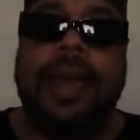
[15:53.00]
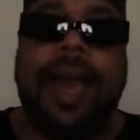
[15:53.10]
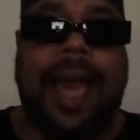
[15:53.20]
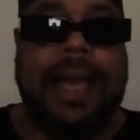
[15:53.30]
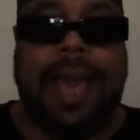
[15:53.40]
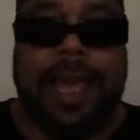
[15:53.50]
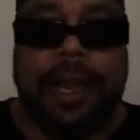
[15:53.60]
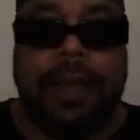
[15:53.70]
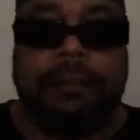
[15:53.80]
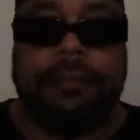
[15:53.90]
I got
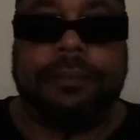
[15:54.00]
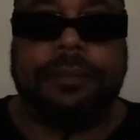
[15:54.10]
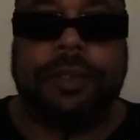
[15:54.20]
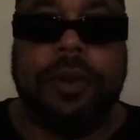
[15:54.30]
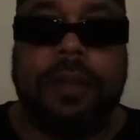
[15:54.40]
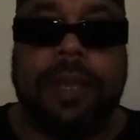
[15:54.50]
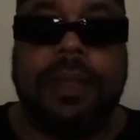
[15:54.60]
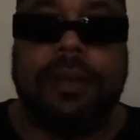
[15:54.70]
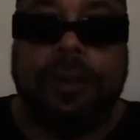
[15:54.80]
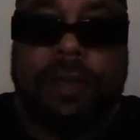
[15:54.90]
up. You know what I
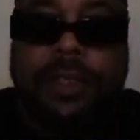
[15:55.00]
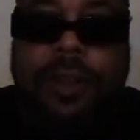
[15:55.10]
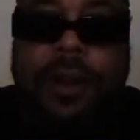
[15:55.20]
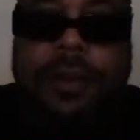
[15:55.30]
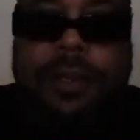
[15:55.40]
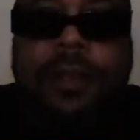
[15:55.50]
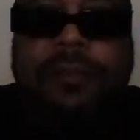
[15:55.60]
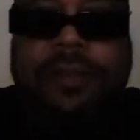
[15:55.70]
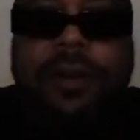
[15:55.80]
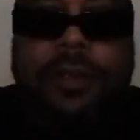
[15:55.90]
mean? And we started to
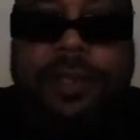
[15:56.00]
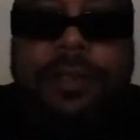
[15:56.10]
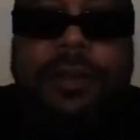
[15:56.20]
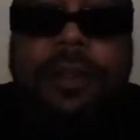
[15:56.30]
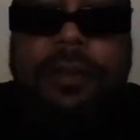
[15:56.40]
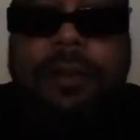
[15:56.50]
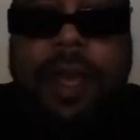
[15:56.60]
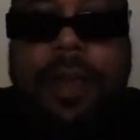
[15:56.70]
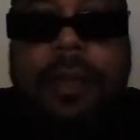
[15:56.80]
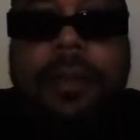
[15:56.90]
converse,
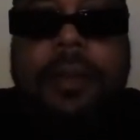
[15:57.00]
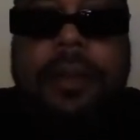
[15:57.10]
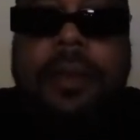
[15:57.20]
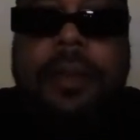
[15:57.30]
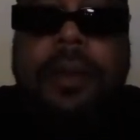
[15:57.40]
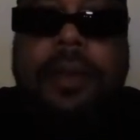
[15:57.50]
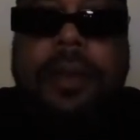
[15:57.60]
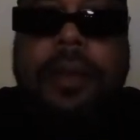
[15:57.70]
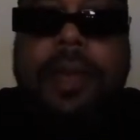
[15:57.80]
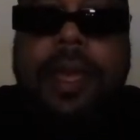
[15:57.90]
right?
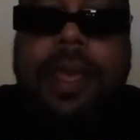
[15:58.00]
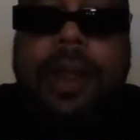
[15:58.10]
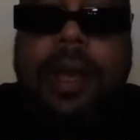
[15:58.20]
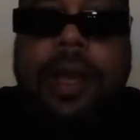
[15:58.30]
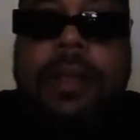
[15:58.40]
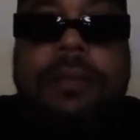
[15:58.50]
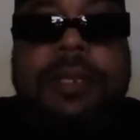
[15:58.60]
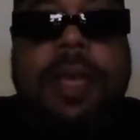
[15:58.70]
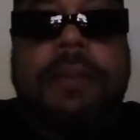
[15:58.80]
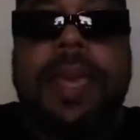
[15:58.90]
And he was
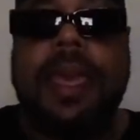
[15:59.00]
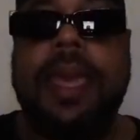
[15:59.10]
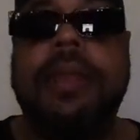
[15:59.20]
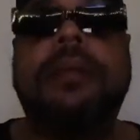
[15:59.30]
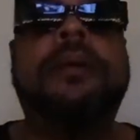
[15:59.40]
like, man,